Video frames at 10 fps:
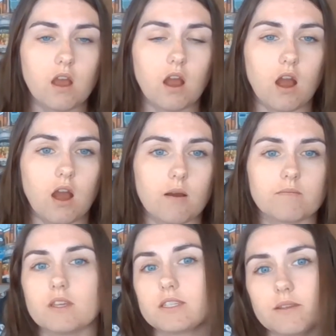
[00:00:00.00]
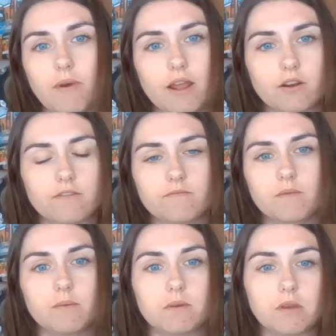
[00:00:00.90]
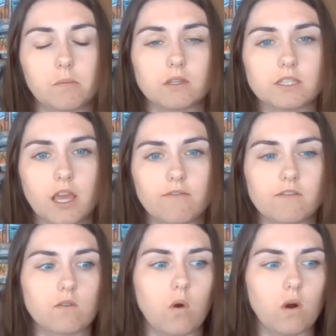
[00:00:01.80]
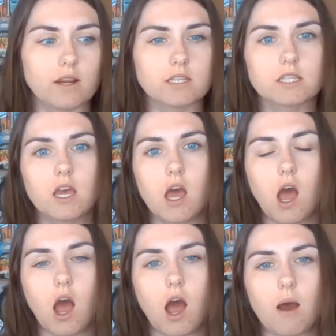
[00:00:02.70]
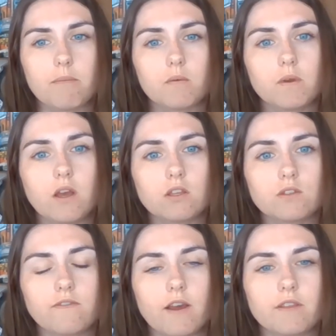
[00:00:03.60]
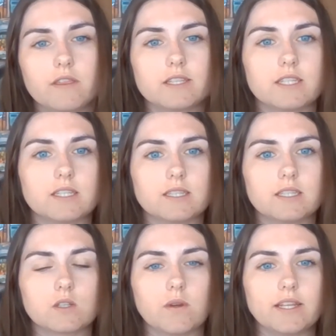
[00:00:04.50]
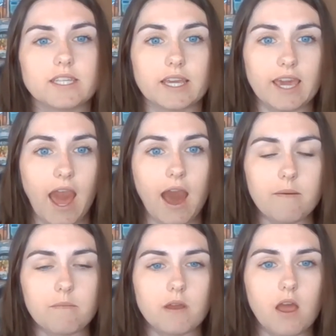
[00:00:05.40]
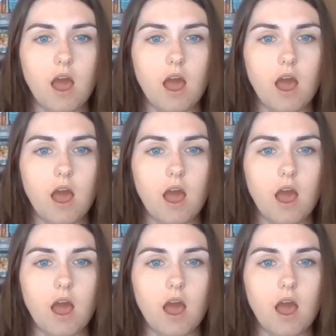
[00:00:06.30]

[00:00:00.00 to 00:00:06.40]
This is a matter of keeping people safe, of course, but we also found that creates a gap,